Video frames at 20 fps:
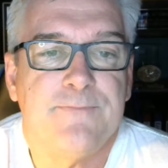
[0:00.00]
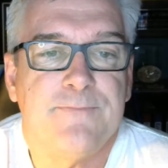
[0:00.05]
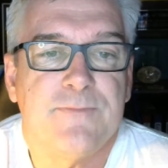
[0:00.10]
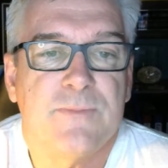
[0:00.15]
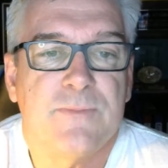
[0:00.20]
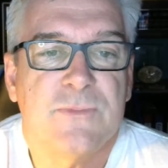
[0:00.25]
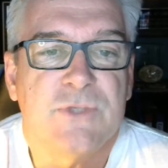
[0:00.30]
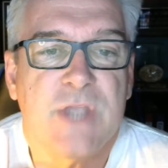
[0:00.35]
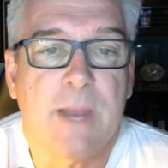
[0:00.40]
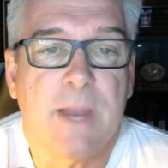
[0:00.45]

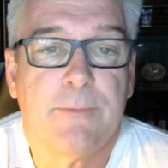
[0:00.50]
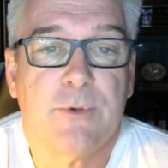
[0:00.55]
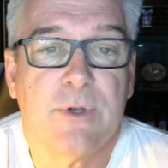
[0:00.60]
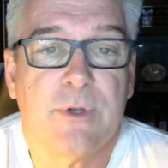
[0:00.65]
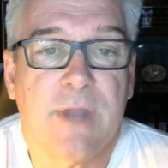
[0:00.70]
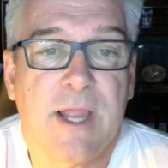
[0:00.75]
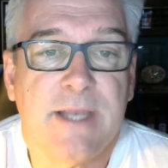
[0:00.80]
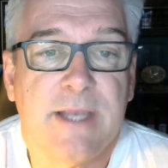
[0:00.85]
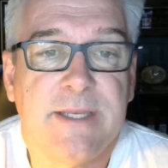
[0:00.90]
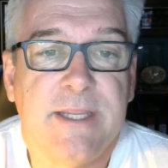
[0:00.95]
Chapter
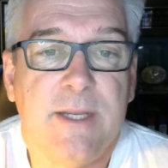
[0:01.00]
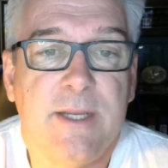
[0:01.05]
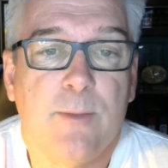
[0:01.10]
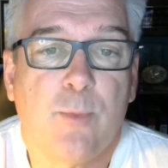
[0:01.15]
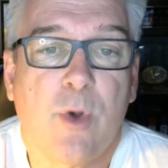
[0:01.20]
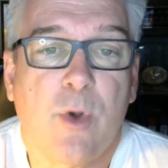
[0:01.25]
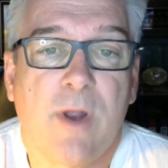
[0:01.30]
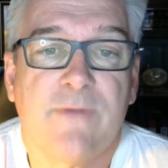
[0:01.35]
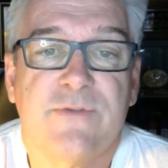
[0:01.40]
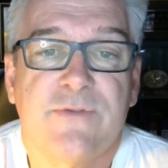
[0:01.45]
19,
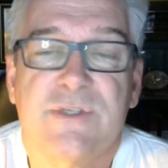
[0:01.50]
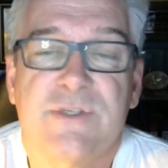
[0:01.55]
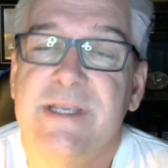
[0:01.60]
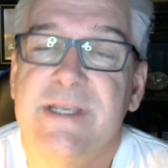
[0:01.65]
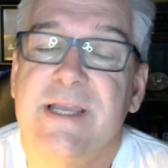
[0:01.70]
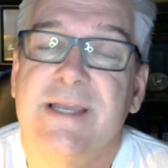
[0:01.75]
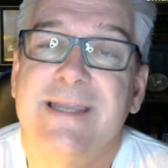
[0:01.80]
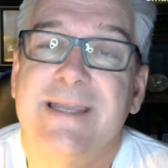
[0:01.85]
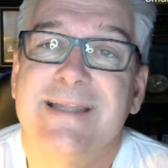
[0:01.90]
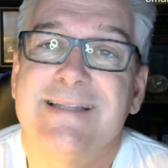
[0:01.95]

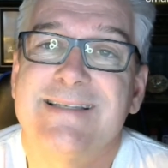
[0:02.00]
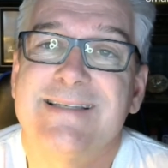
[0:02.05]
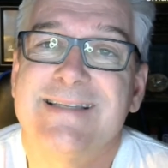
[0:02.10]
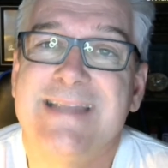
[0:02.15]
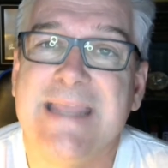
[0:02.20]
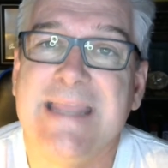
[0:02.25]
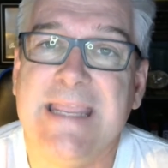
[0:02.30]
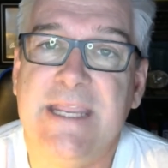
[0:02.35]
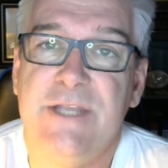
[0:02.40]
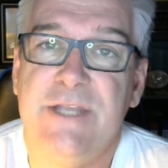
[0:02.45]
prophecy
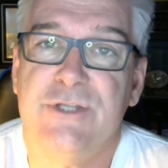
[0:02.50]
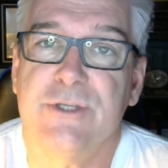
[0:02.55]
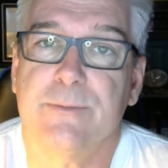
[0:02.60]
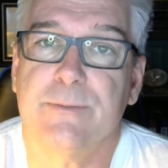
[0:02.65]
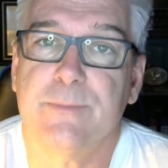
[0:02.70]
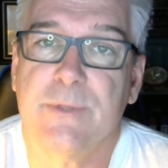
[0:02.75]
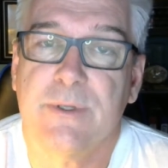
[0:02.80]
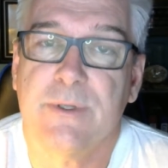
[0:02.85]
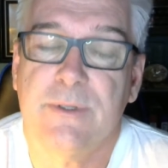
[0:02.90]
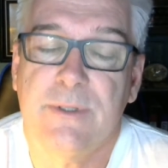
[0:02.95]
against
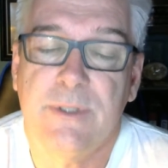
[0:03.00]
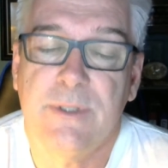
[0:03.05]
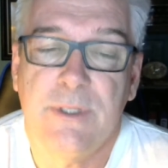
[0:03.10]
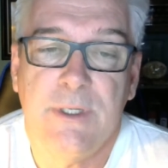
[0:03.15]
Egypt.